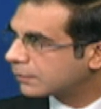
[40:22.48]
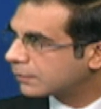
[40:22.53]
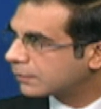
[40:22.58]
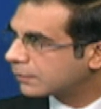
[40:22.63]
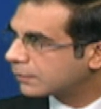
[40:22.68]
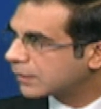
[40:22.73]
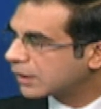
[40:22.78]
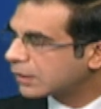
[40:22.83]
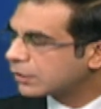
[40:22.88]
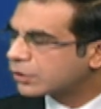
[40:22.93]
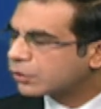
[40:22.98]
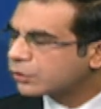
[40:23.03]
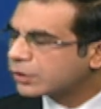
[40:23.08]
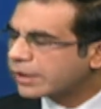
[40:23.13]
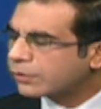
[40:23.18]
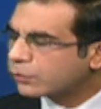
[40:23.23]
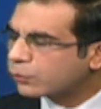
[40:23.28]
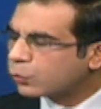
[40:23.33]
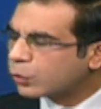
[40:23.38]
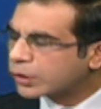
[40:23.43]
so then, what's
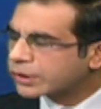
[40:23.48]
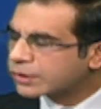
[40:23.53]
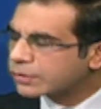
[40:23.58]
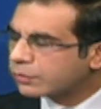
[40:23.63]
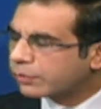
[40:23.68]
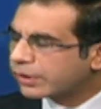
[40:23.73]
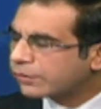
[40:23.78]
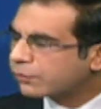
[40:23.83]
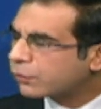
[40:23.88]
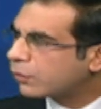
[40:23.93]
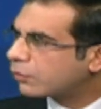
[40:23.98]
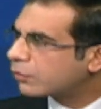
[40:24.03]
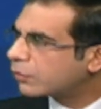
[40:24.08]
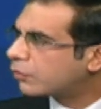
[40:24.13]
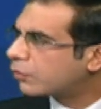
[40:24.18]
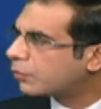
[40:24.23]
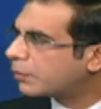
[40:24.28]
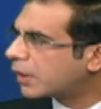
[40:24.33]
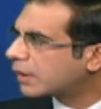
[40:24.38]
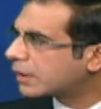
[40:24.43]
the way forward for
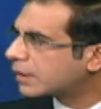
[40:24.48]
Pakistan?